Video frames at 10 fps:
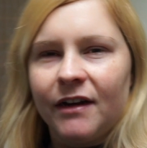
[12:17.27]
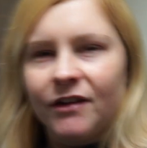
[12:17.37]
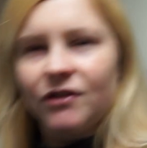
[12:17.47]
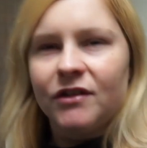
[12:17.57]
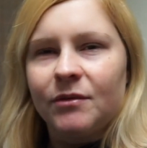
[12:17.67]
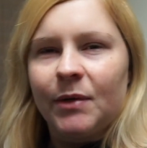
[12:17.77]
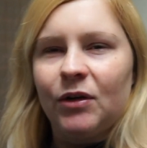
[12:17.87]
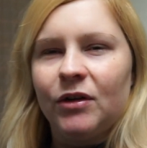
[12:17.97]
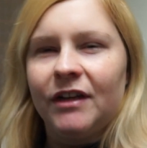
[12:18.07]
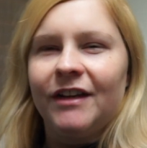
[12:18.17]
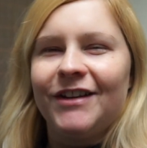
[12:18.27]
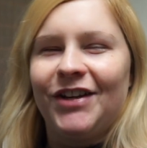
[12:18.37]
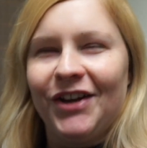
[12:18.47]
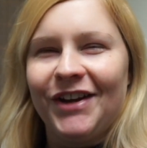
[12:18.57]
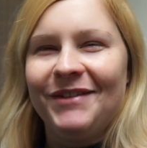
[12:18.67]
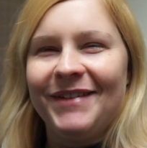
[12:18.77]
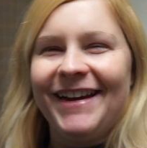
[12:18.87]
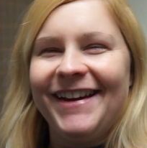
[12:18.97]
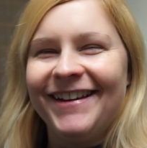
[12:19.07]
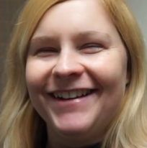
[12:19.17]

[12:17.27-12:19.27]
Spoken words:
I can do this on my own, and it took me,